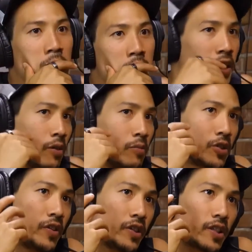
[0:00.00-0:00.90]
But it almost
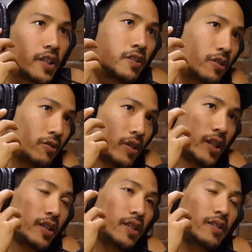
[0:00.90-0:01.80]
feels like you don't
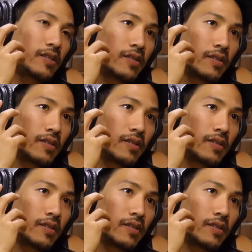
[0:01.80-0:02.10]
need